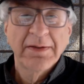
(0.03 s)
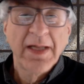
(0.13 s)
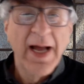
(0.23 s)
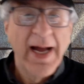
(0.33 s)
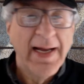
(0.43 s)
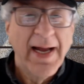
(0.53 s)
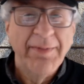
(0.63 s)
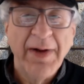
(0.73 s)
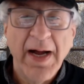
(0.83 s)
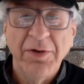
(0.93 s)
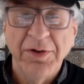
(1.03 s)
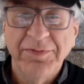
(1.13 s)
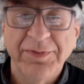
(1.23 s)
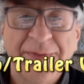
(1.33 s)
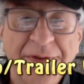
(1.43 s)
Hi, I'm
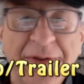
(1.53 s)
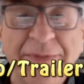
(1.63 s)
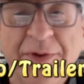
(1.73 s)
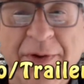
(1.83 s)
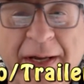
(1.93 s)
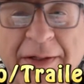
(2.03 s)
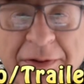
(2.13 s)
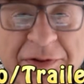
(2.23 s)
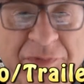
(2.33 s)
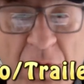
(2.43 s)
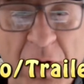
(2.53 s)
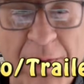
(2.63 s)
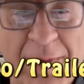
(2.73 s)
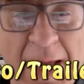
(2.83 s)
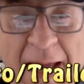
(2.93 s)
Howard from YouTube Creators
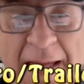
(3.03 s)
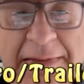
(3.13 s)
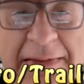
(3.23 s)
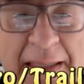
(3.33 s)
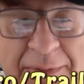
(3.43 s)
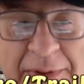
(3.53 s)
Forum and Cyber